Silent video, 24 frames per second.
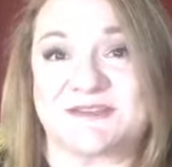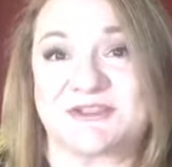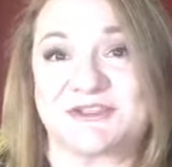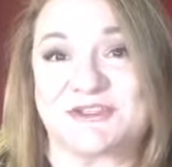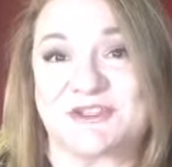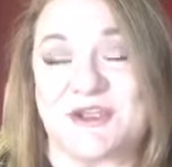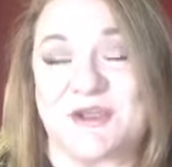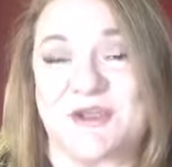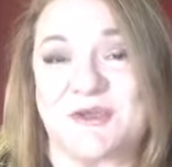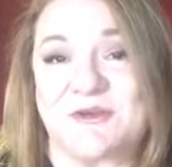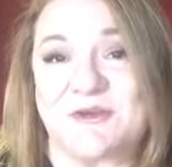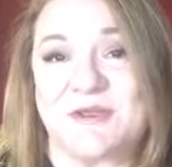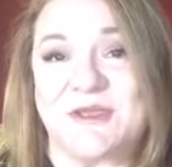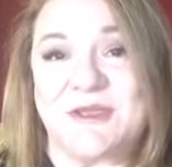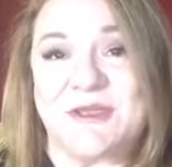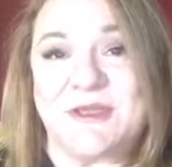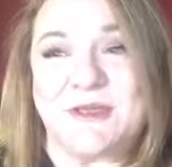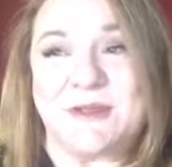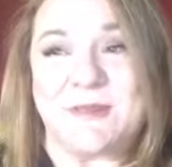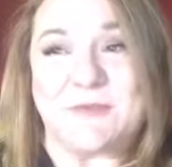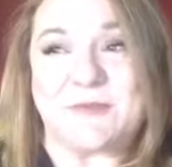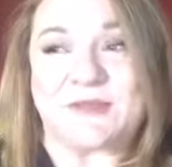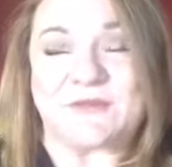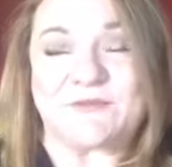So,
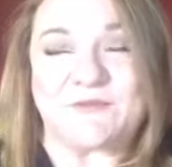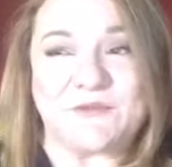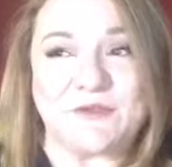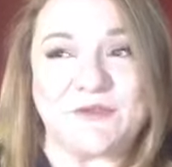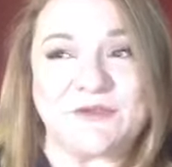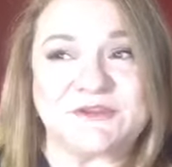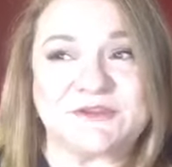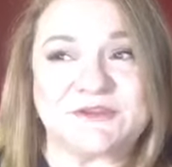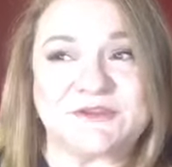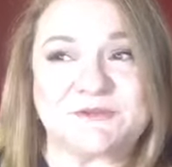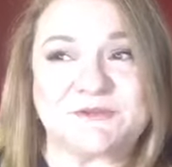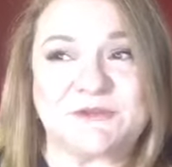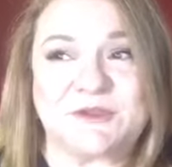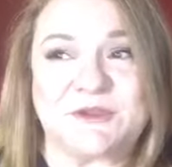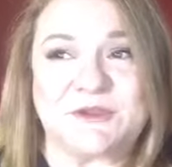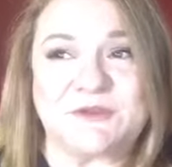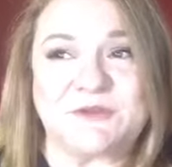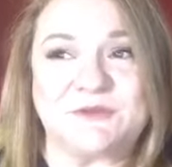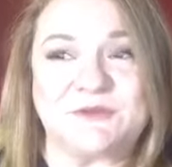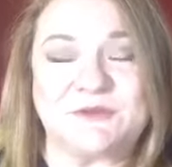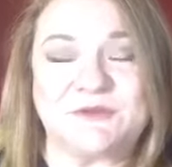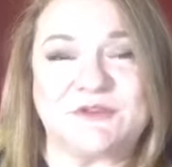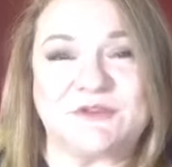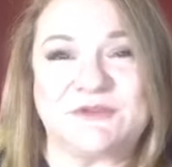but first, you
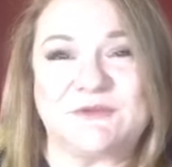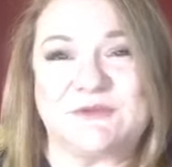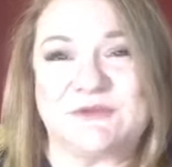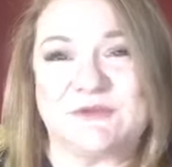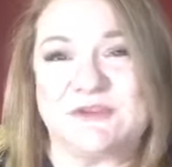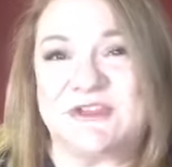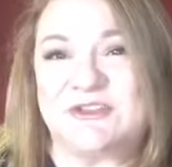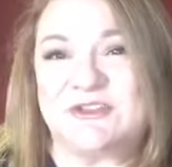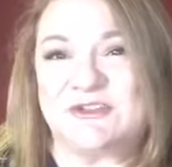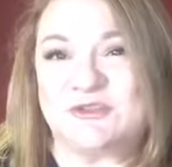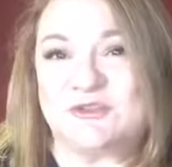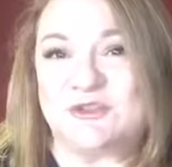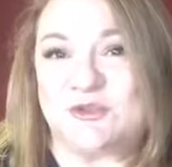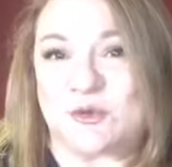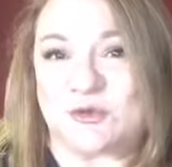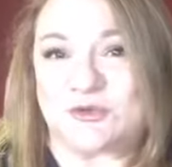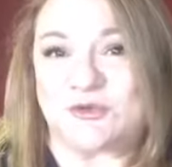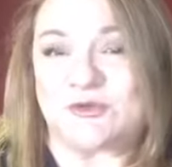need to talk